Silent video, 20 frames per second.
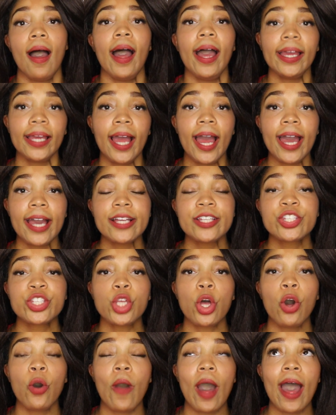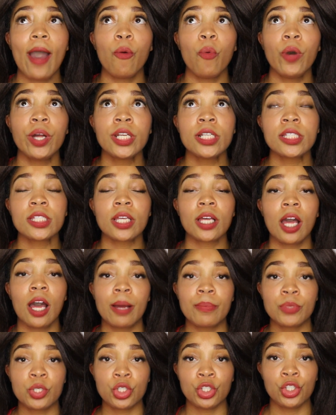Hi guys, so I wanted to
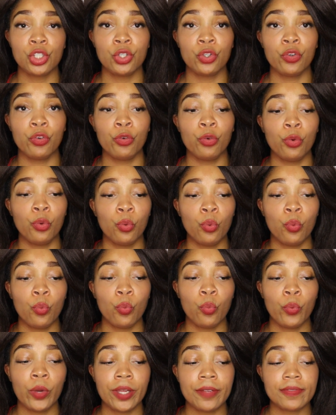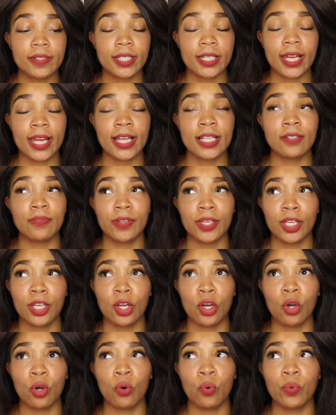come to you with today's
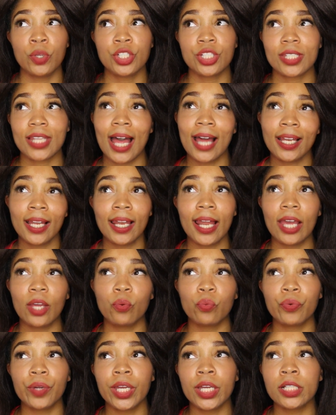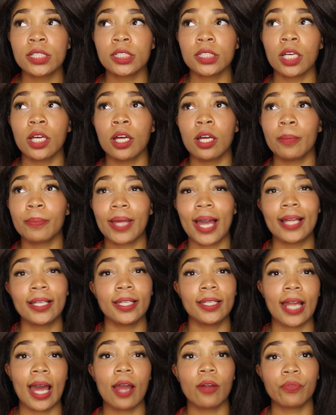video, which is kind of like random,
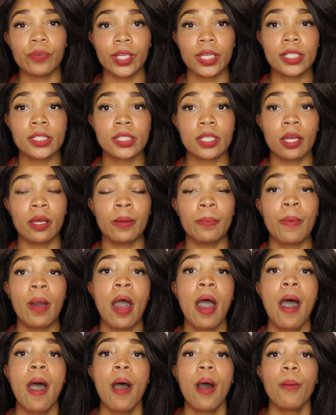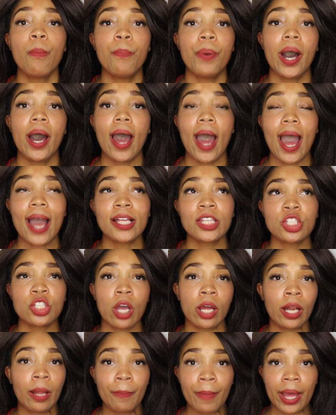kind of not random, but I
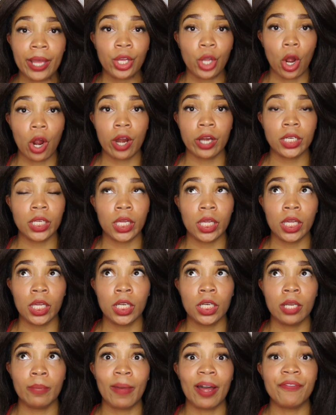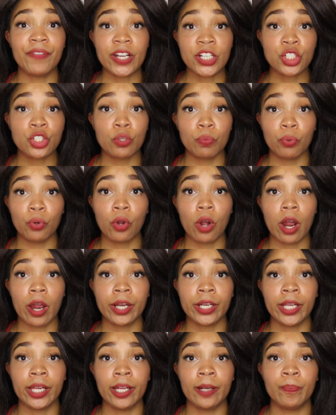started my garden, my vegetable
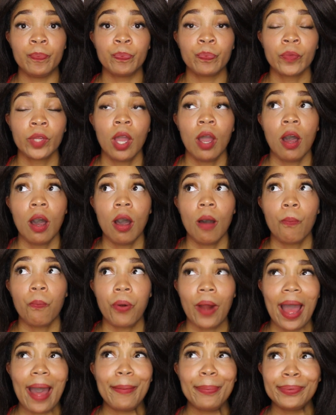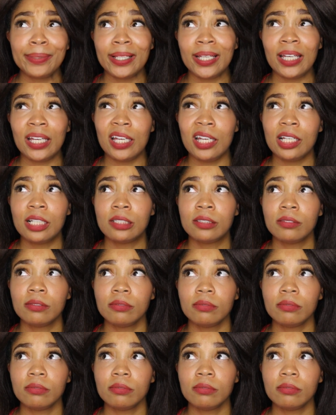garden, probably